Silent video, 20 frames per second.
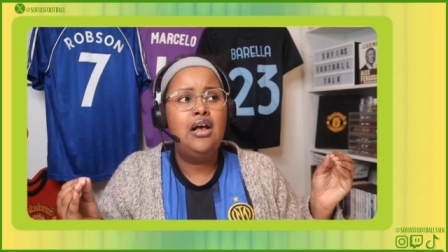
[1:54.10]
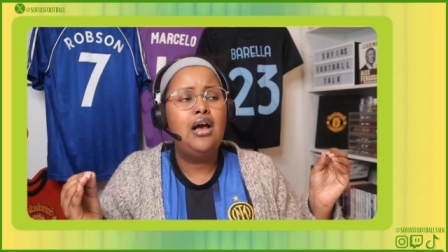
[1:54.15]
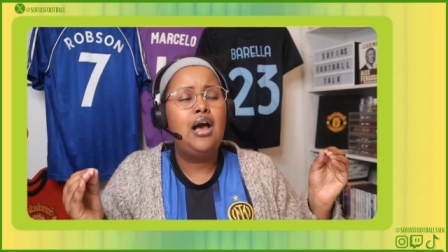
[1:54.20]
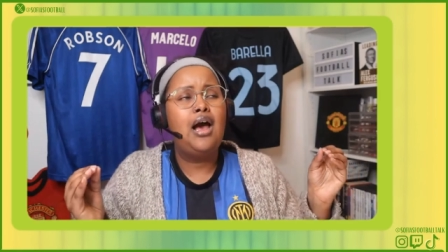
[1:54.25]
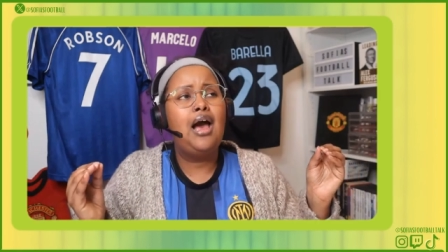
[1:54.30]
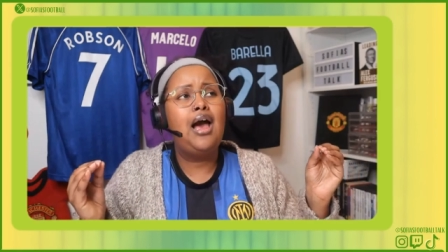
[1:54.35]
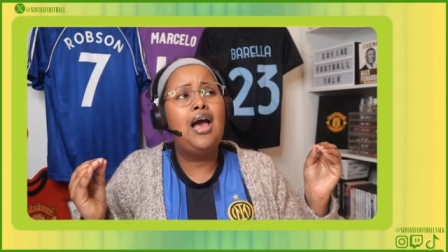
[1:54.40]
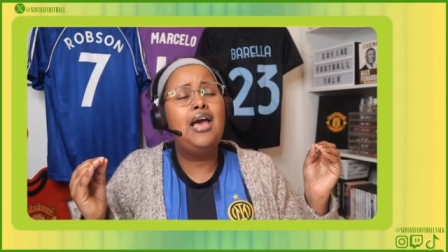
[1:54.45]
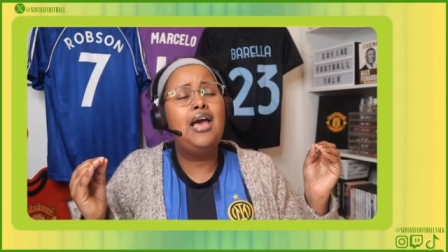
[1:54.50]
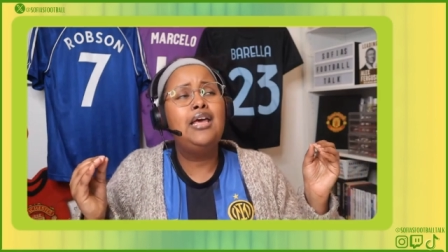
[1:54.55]

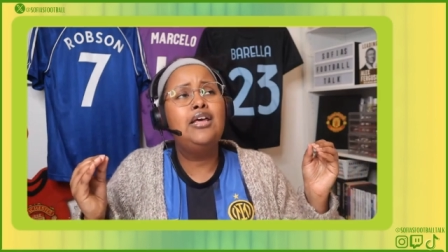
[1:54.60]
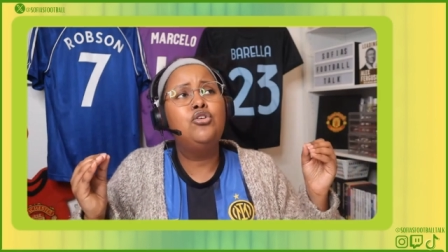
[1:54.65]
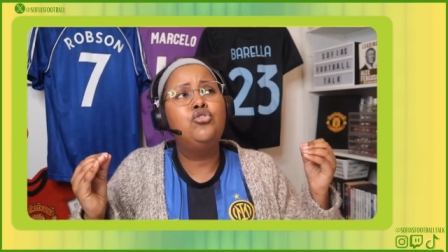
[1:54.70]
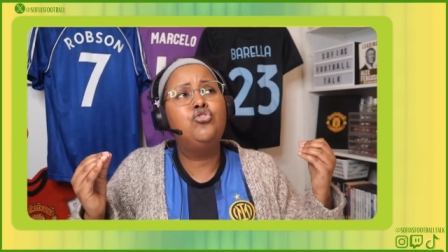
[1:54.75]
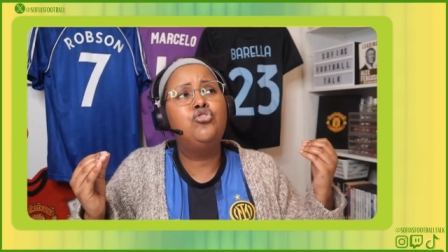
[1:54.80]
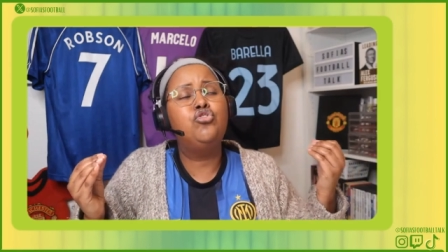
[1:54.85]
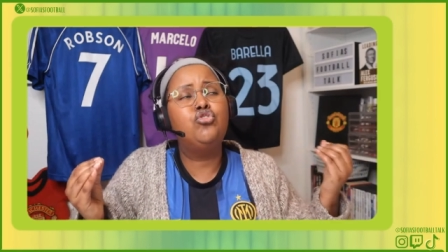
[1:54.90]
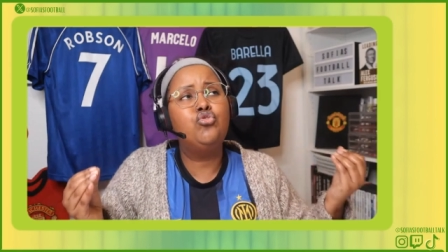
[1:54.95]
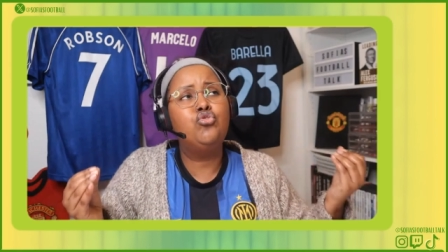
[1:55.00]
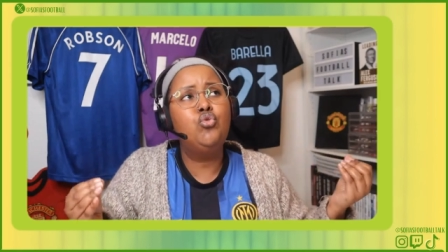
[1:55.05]
I
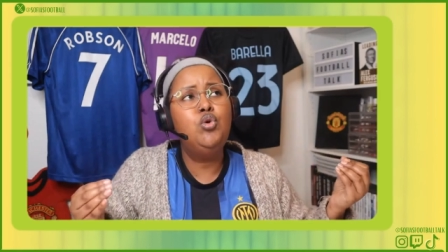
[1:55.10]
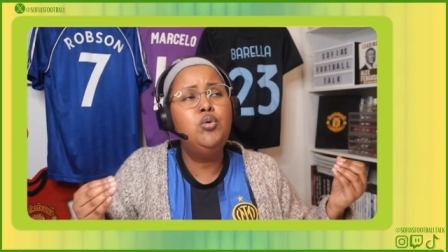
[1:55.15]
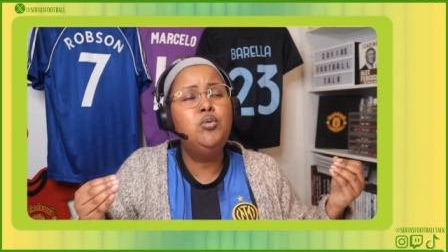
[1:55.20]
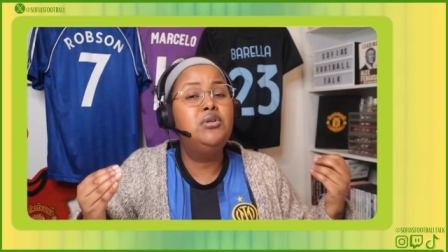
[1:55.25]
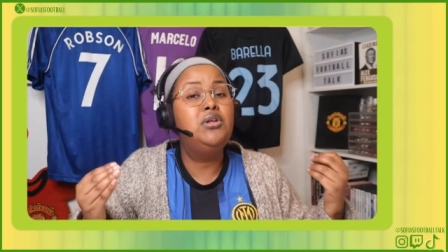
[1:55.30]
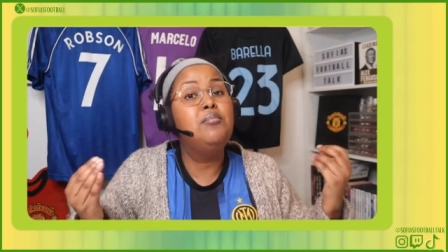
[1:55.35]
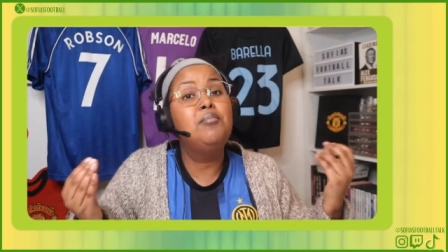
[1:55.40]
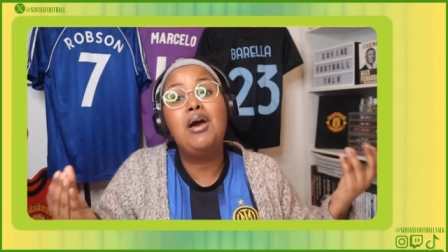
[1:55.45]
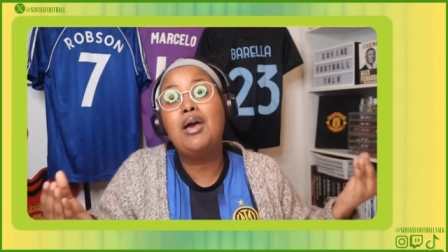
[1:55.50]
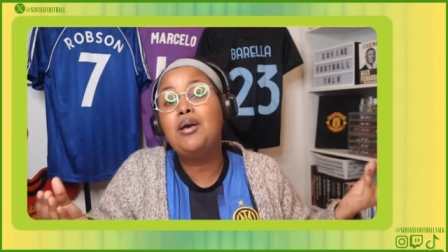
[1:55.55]
assumed
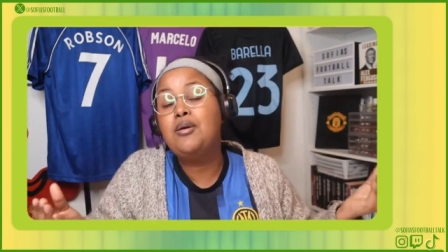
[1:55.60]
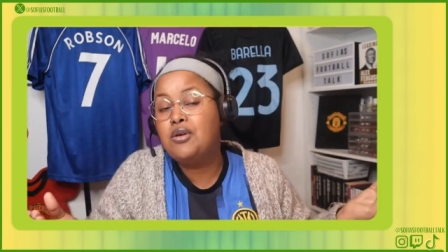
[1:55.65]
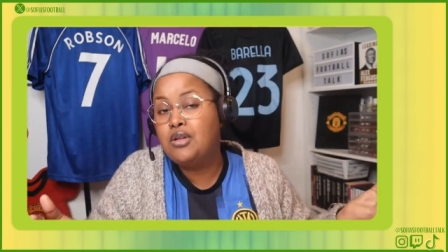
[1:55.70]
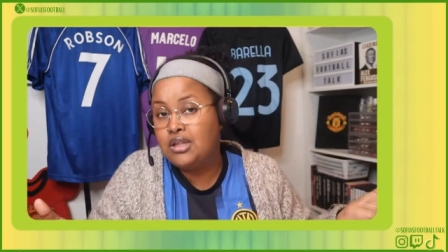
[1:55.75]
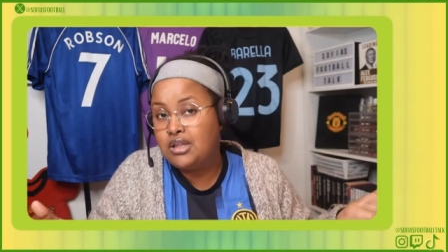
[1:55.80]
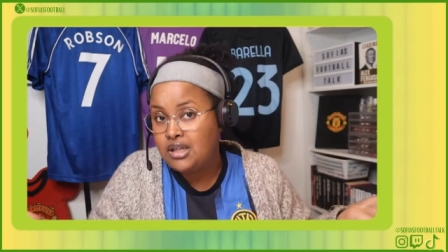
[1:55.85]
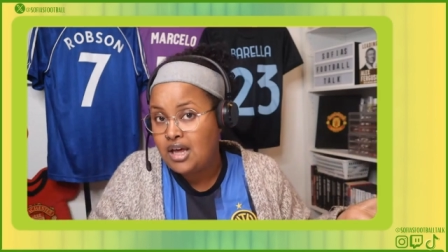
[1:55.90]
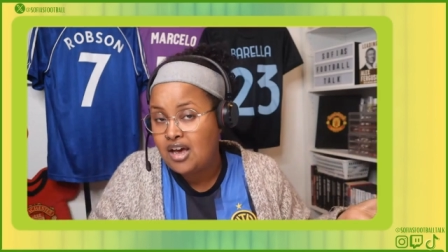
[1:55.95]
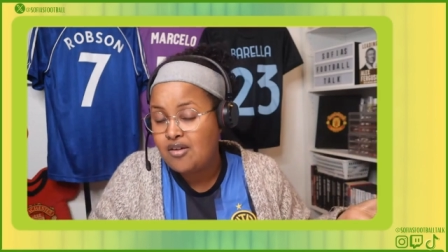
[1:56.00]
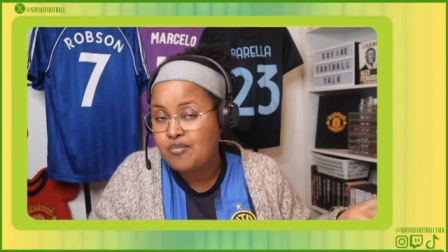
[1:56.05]
in my
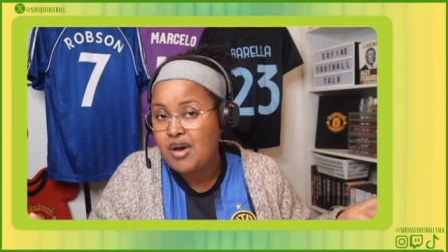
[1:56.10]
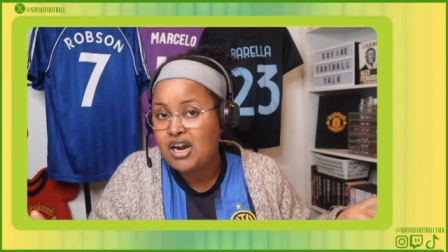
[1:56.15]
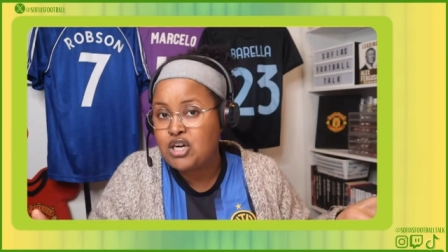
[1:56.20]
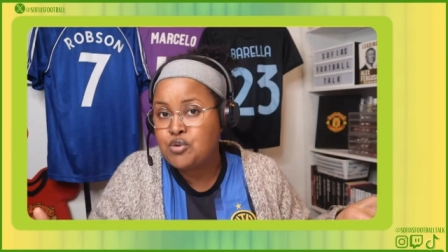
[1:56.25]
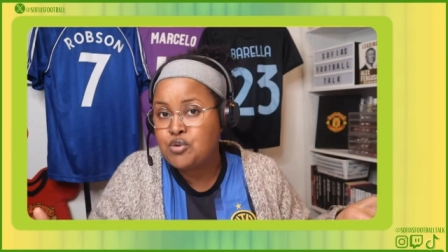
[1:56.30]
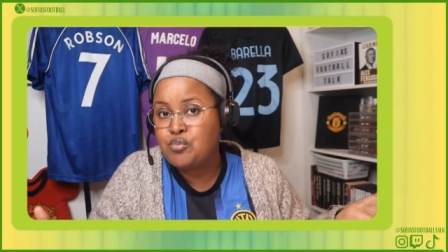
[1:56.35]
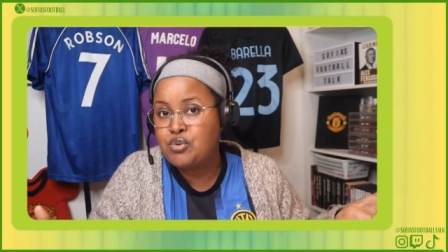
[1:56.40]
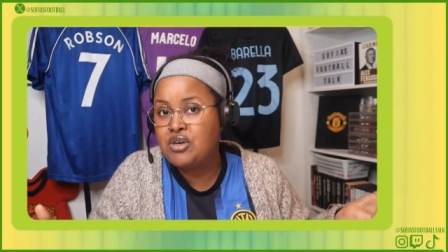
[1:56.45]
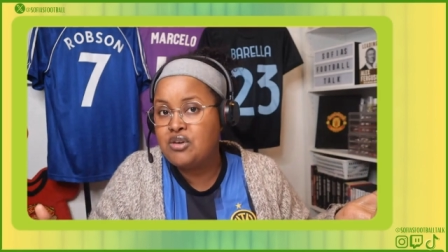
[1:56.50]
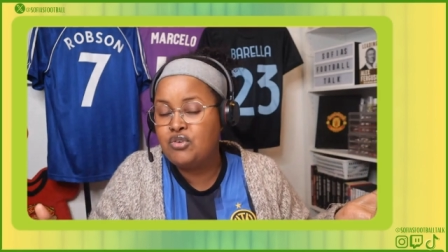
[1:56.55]
live match
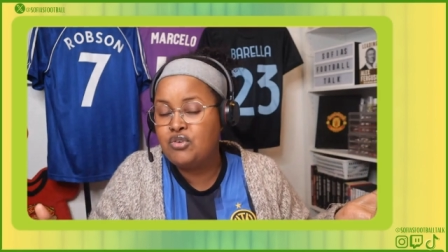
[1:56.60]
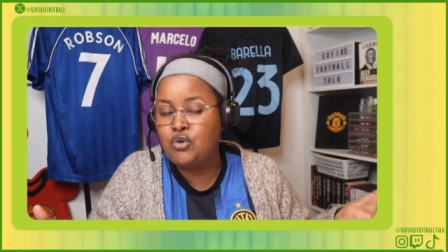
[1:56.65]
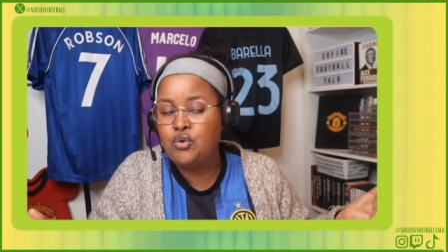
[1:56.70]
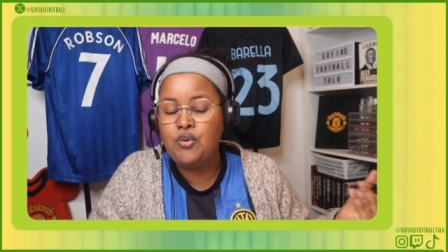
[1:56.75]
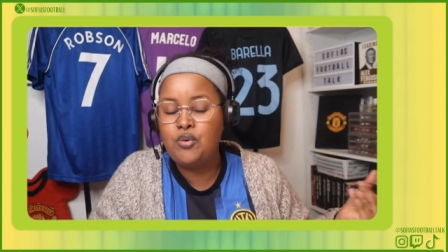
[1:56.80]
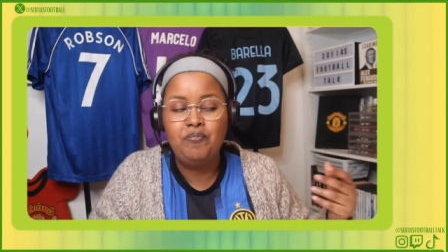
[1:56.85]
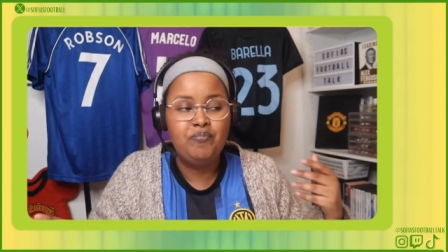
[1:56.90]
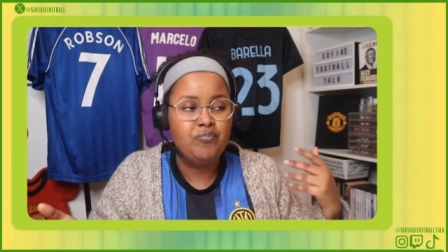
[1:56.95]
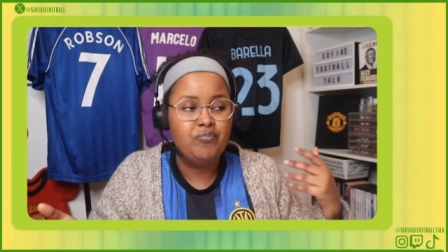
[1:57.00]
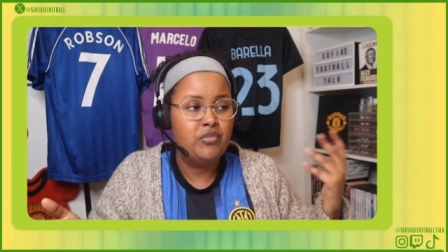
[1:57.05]
preview
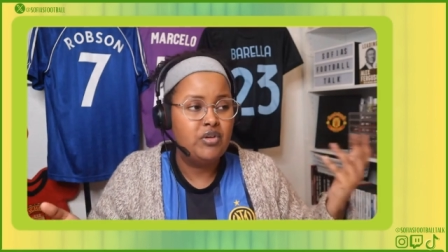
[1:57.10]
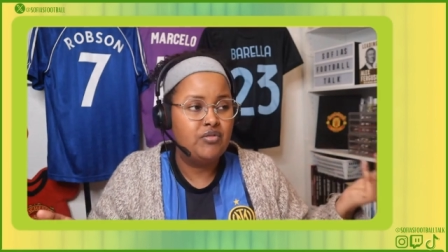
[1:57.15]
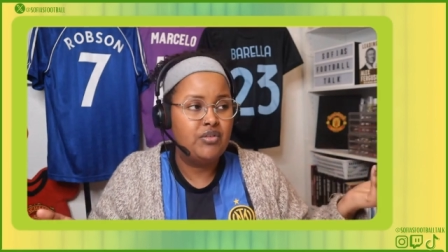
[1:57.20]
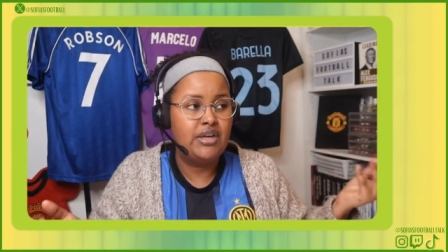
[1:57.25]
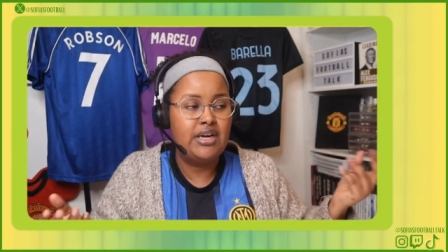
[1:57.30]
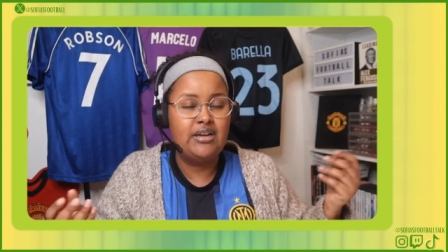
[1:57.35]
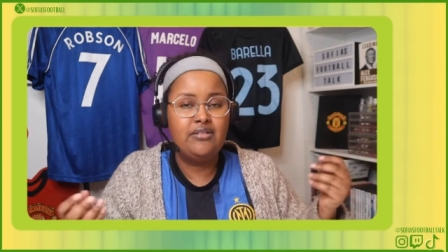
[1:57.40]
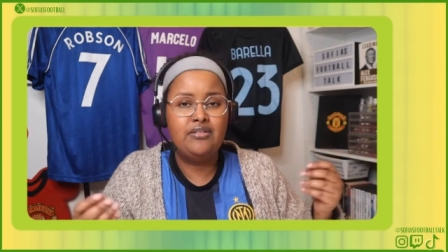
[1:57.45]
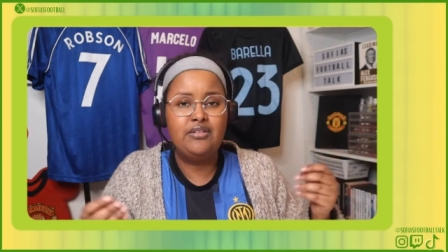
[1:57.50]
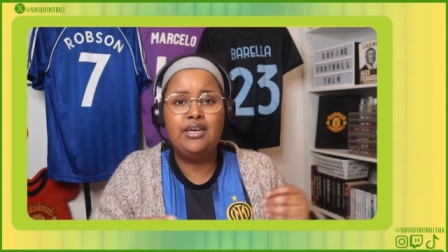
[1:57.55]
that
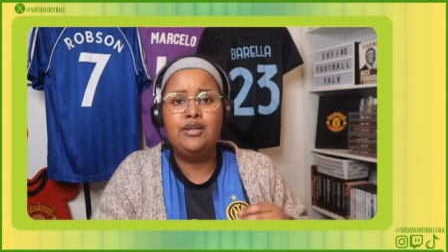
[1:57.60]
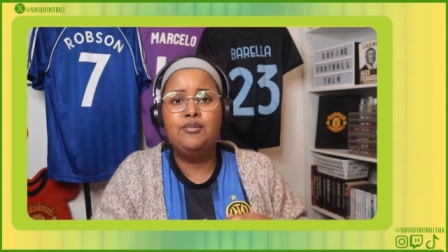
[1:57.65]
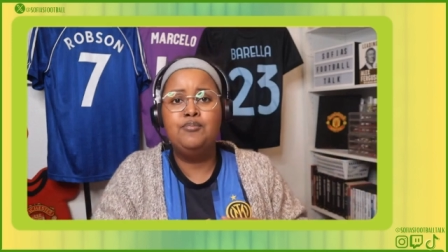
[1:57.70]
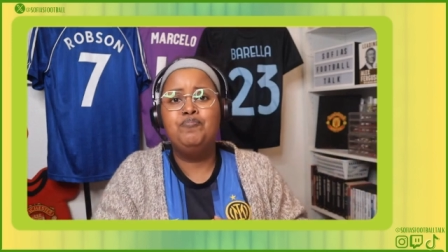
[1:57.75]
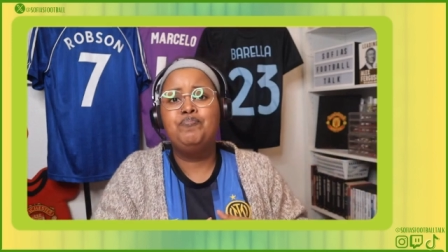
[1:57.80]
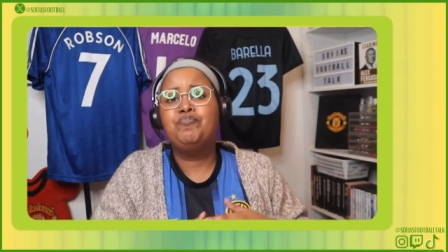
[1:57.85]
I did